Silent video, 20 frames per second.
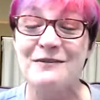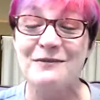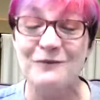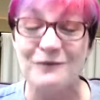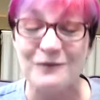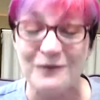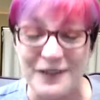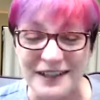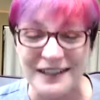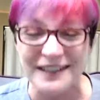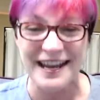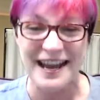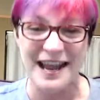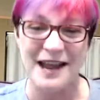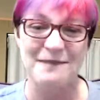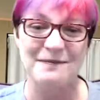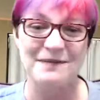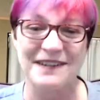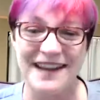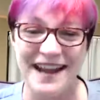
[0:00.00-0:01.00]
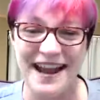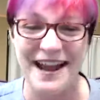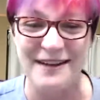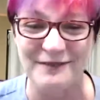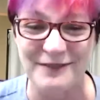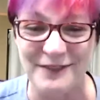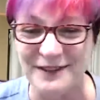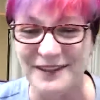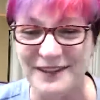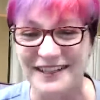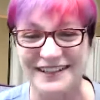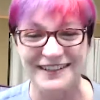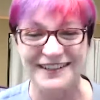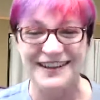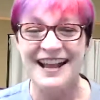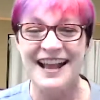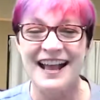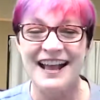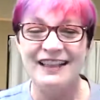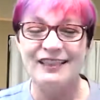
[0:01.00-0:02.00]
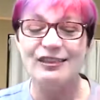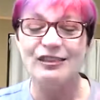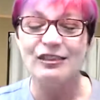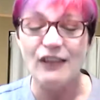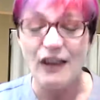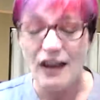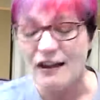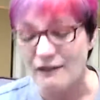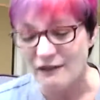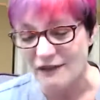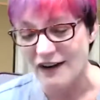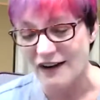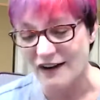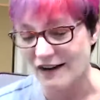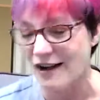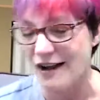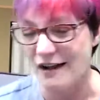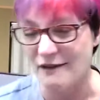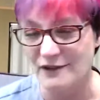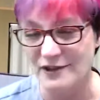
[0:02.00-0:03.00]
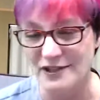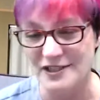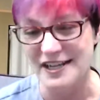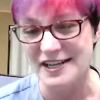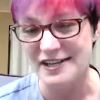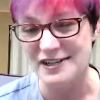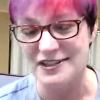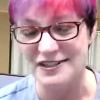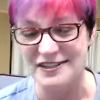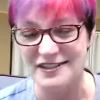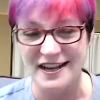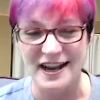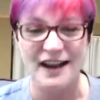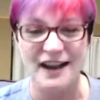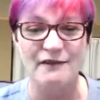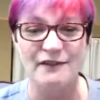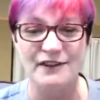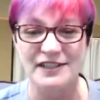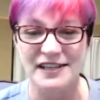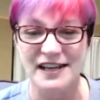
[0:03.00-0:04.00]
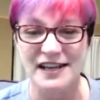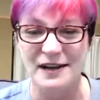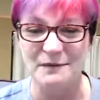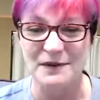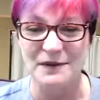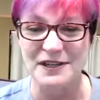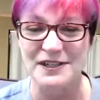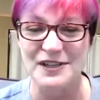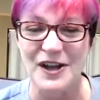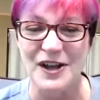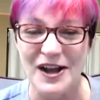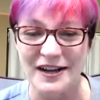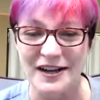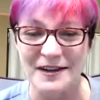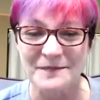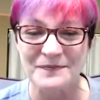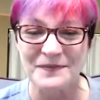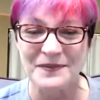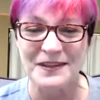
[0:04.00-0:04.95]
Really happy to have you here. Love our conversations every time we talk.